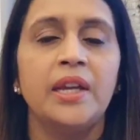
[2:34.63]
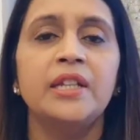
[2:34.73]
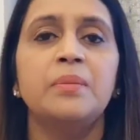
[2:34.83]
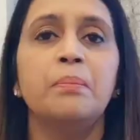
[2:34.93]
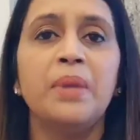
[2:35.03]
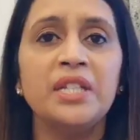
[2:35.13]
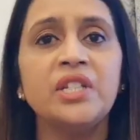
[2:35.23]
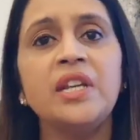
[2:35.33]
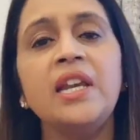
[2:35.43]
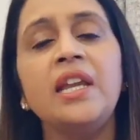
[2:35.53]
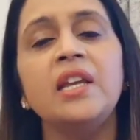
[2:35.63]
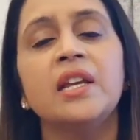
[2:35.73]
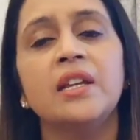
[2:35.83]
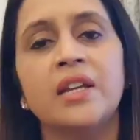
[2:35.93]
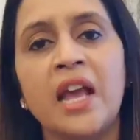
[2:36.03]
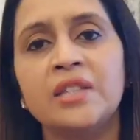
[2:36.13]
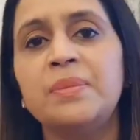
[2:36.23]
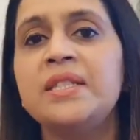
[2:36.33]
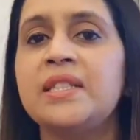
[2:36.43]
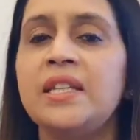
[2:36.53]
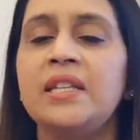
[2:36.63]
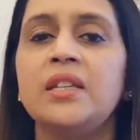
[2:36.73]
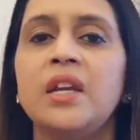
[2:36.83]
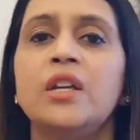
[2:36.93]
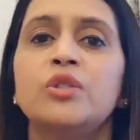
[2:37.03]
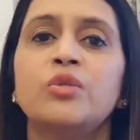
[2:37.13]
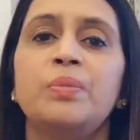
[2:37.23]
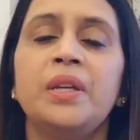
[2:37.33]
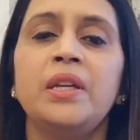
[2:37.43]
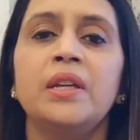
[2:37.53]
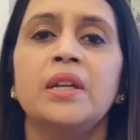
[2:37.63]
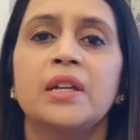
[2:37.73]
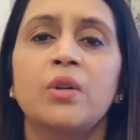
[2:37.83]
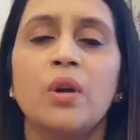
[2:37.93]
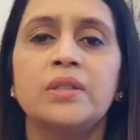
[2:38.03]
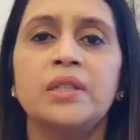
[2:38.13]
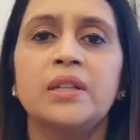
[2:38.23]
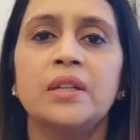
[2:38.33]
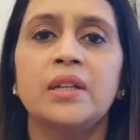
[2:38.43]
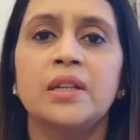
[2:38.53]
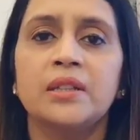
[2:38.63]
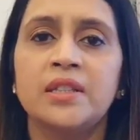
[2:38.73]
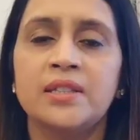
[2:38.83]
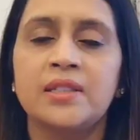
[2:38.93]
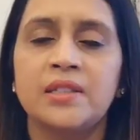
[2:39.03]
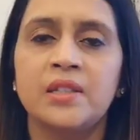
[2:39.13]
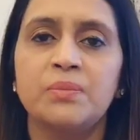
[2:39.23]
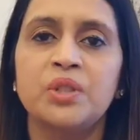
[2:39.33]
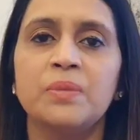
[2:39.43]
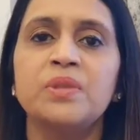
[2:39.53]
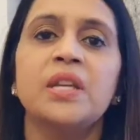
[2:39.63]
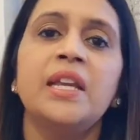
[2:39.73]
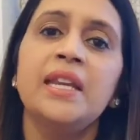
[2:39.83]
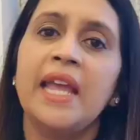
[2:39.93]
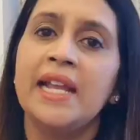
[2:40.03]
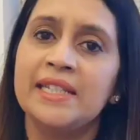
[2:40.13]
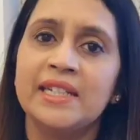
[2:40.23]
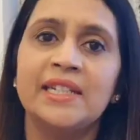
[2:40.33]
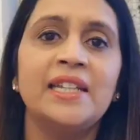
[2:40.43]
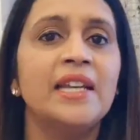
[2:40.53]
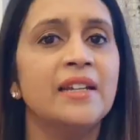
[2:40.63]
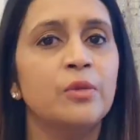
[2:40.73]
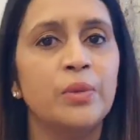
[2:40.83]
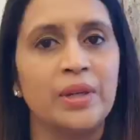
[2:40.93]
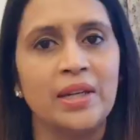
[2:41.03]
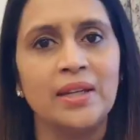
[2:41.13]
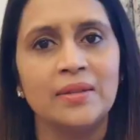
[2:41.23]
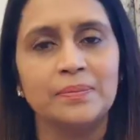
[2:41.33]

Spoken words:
It majorly has been seen to be causing these symptoms in elderly only.